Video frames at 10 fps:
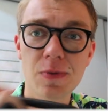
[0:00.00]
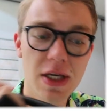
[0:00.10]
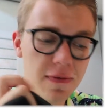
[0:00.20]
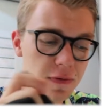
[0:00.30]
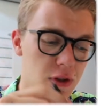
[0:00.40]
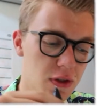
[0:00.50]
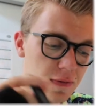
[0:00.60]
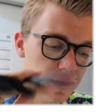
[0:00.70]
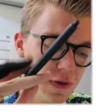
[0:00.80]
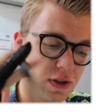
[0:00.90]
key
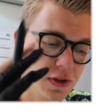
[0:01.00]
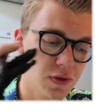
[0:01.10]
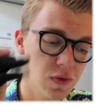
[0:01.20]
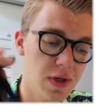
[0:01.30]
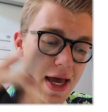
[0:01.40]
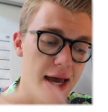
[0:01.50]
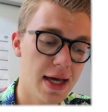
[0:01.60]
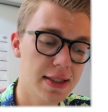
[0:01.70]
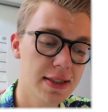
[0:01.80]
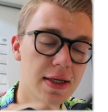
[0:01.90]
features to the
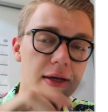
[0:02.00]
head